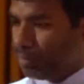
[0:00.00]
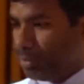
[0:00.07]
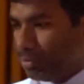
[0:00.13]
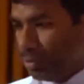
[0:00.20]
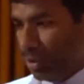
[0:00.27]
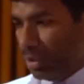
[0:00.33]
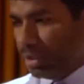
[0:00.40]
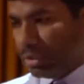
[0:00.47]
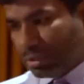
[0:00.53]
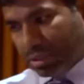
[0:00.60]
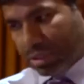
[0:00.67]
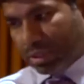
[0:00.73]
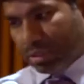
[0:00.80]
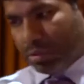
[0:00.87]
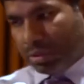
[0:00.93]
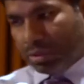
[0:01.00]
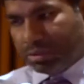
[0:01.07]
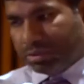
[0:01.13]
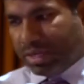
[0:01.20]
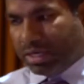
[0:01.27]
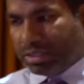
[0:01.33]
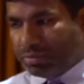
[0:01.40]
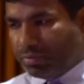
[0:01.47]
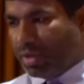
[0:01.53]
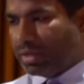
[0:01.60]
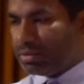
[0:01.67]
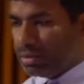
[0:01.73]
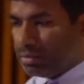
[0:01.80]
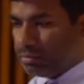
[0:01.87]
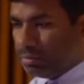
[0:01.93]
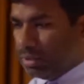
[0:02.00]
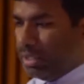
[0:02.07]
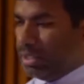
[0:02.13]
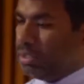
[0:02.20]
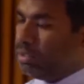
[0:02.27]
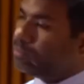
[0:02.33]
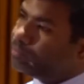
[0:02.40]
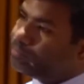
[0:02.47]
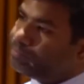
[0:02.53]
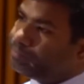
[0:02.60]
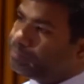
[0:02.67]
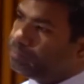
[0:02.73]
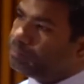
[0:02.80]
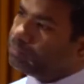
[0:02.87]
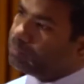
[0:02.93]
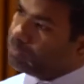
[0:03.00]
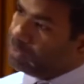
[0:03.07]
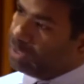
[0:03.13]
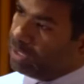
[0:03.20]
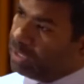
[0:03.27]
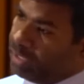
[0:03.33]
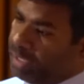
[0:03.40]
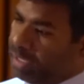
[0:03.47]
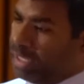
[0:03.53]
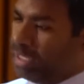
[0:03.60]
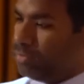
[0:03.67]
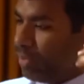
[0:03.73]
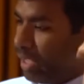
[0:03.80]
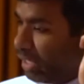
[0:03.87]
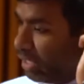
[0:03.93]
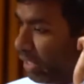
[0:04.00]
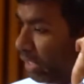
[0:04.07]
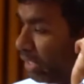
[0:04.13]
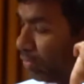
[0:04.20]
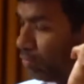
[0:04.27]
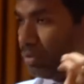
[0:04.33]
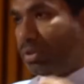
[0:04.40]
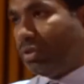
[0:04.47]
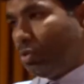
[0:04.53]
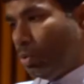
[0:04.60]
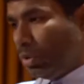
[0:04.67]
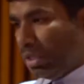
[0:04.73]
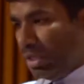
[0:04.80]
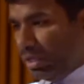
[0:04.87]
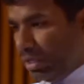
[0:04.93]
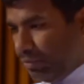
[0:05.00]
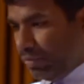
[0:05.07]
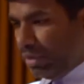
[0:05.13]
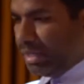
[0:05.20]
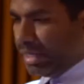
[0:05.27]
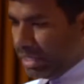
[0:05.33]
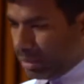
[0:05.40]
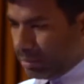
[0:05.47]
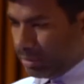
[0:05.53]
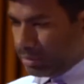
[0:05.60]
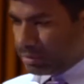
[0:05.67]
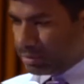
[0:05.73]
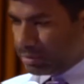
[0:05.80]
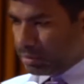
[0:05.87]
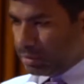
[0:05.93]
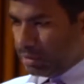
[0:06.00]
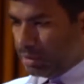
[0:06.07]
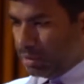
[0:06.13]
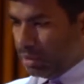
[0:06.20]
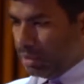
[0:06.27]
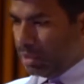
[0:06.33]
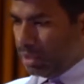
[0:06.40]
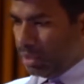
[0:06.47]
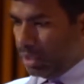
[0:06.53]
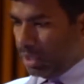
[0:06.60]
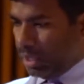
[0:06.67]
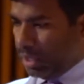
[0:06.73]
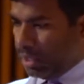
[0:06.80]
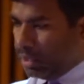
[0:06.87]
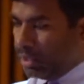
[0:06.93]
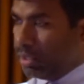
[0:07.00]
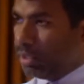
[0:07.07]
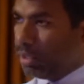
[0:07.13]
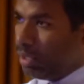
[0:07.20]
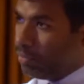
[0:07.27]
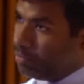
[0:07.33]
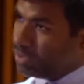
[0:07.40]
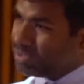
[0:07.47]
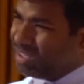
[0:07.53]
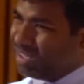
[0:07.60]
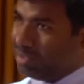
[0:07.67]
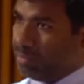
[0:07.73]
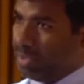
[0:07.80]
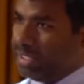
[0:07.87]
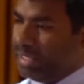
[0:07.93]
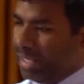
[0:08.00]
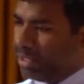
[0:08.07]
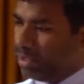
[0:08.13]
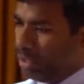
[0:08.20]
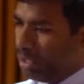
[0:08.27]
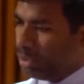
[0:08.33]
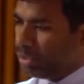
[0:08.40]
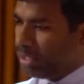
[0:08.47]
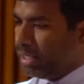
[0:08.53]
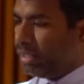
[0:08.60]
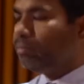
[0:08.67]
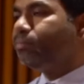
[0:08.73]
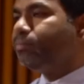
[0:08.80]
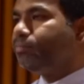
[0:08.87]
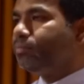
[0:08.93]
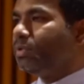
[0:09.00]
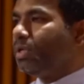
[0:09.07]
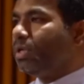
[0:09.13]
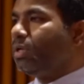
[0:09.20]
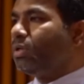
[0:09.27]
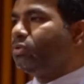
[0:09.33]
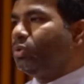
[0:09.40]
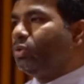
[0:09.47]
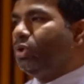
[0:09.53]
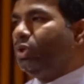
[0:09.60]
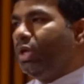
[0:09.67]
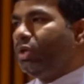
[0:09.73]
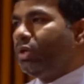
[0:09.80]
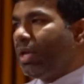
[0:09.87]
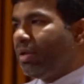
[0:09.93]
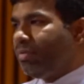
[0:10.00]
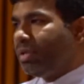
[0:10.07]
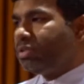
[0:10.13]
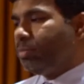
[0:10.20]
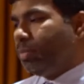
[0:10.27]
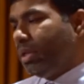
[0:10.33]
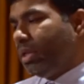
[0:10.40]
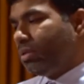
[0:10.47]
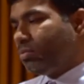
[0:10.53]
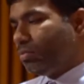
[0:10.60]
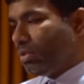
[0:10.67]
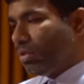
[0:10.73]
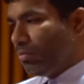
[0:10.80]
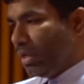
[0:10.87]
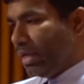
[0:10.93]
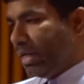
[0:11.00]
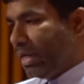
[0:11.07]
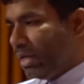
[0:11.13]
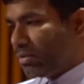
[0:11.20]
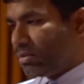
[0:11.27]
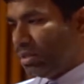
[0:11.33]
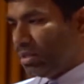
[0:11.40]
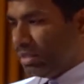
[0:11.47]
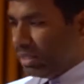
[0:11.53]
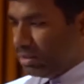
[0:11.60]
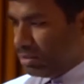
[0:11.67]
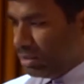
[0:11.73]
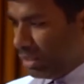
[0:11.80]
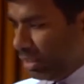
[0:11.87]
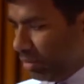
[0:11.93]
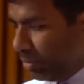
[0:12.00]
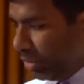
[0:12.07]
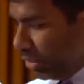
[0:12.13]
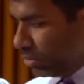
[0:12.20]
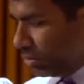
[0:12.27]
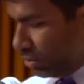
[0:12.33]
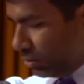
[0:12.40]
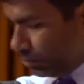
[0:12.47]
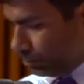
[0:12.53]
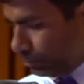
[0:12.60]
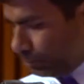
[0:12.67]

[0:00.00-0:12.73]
So it is a good satisfaction that the data is validating with a totally different database. And obviously it might take long time, so you need to have experience with the VA dataset. That's the limitation.